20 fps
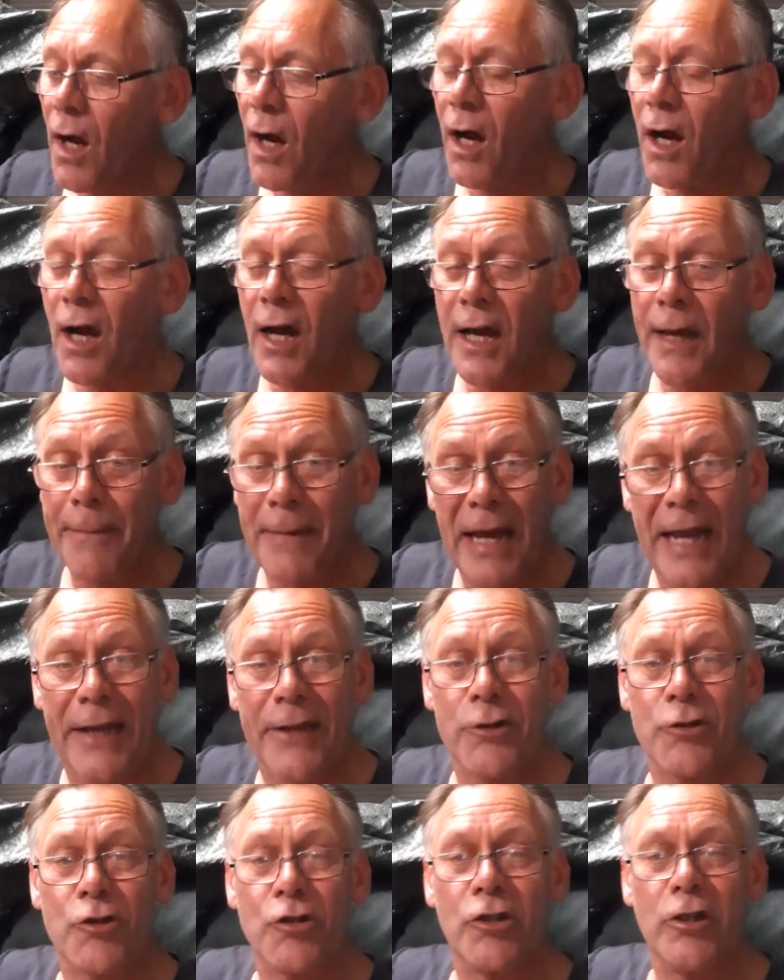I am
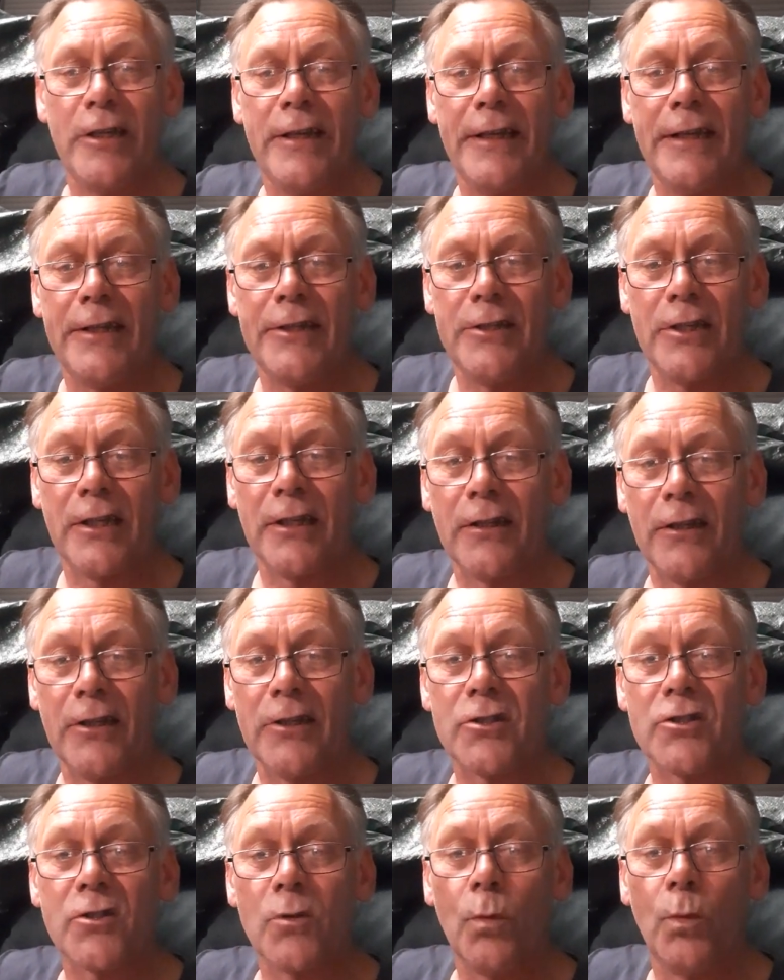actually eating
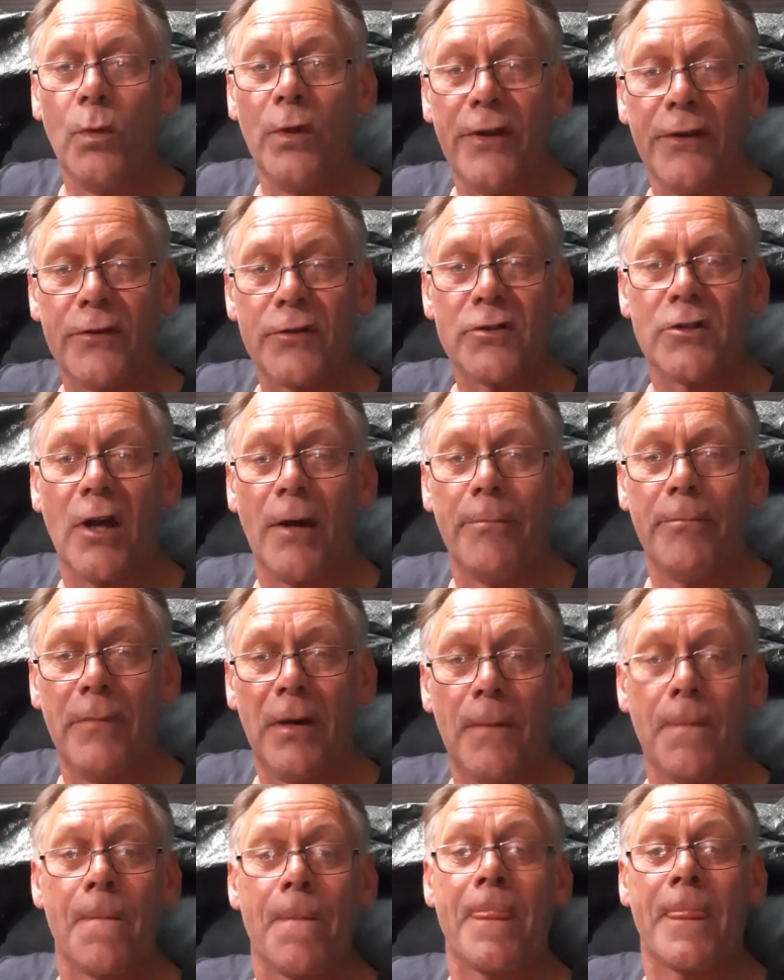this with some
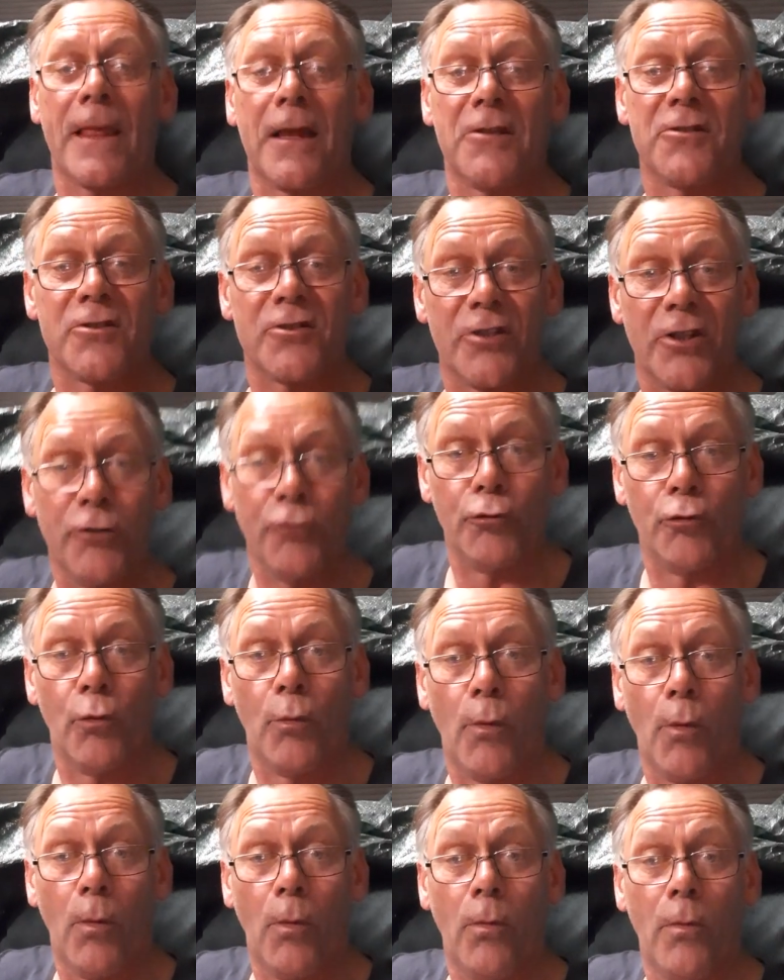
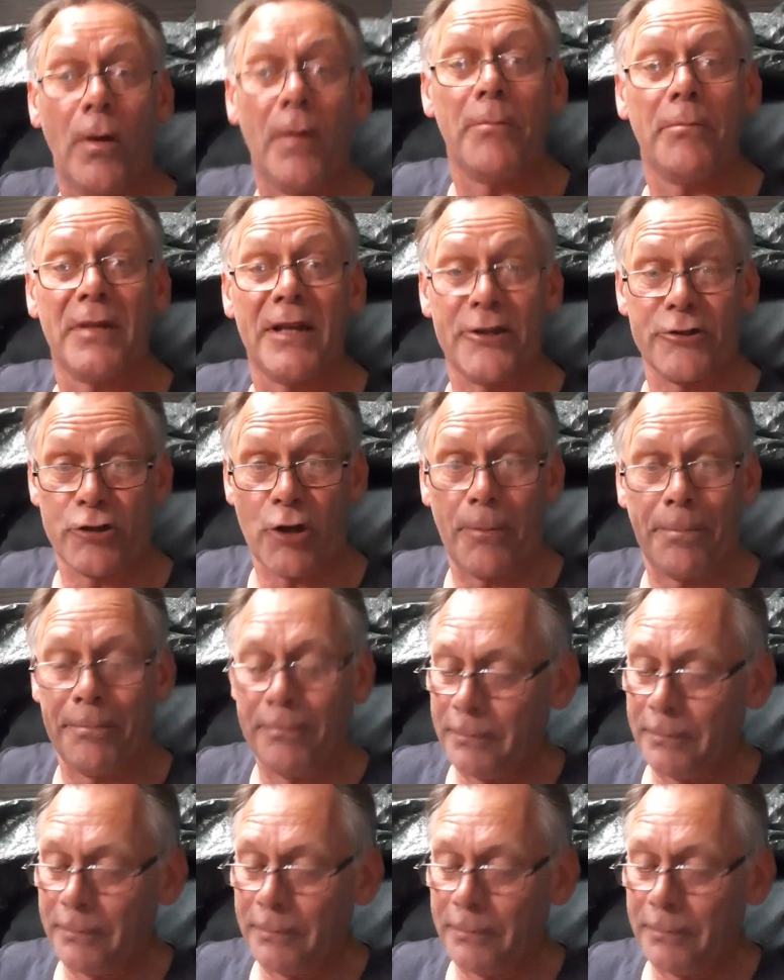considerable pleasure.